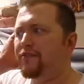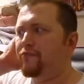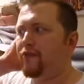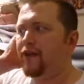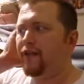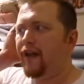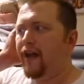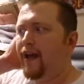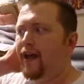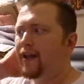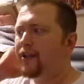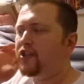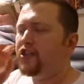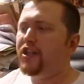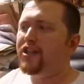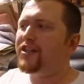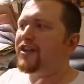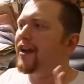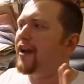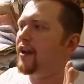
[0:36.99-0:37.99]
We're,
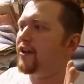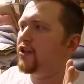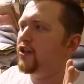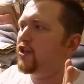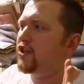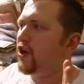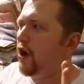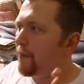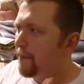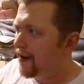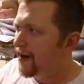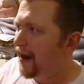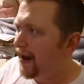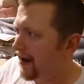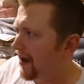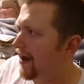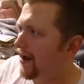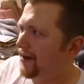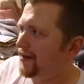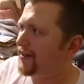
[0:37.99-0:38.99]
she's going to
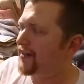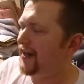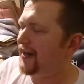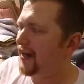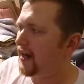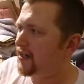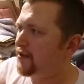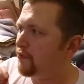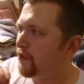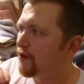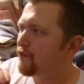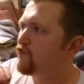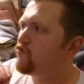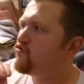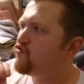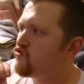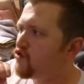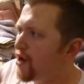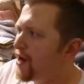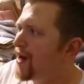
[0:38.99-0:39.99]
dominate us unless we
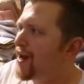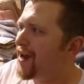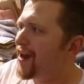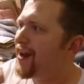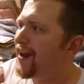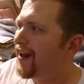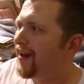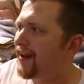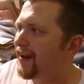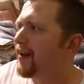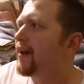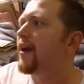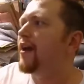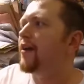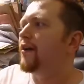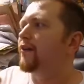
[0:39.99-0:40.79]
really